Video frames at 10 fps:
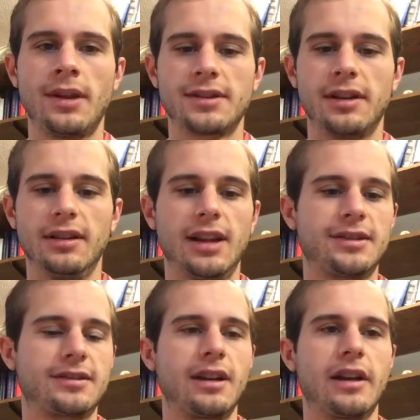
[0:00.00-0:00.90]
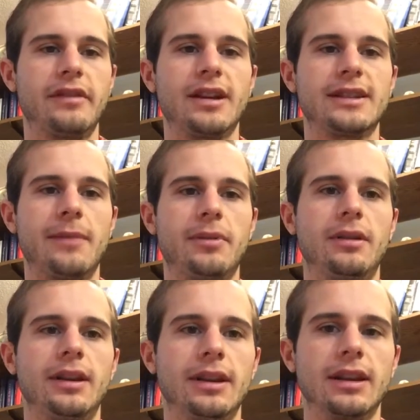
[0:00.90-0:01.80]
so let, us think of an
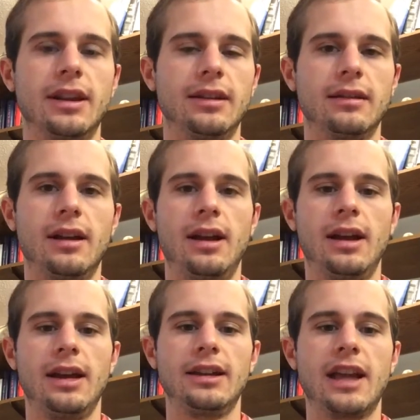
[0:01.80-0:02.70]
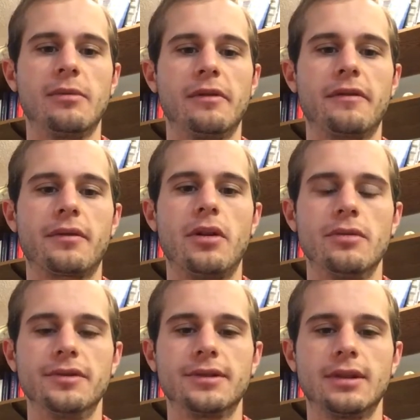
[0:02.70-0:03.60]
example in, in, in Game of
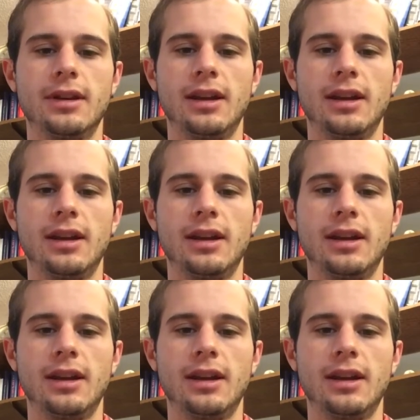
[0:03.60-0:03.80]
Thrones.